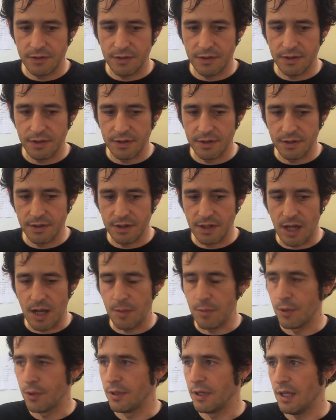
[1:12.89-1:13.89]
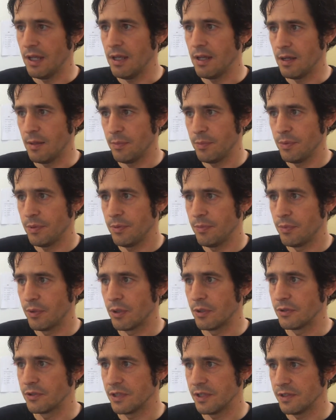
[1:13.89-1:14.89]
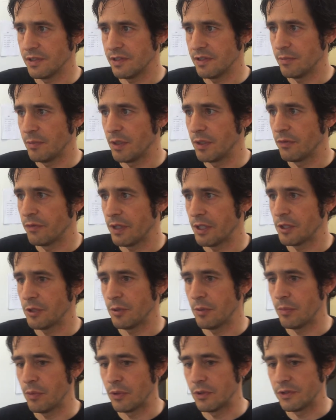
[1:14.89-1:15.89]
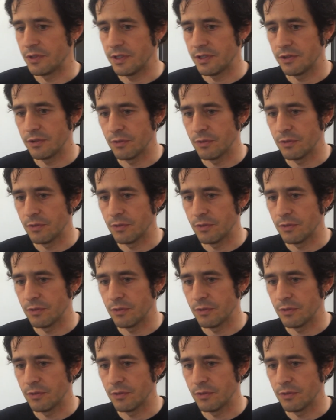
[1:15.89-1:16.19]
the carbon layup process and the manufacturing process.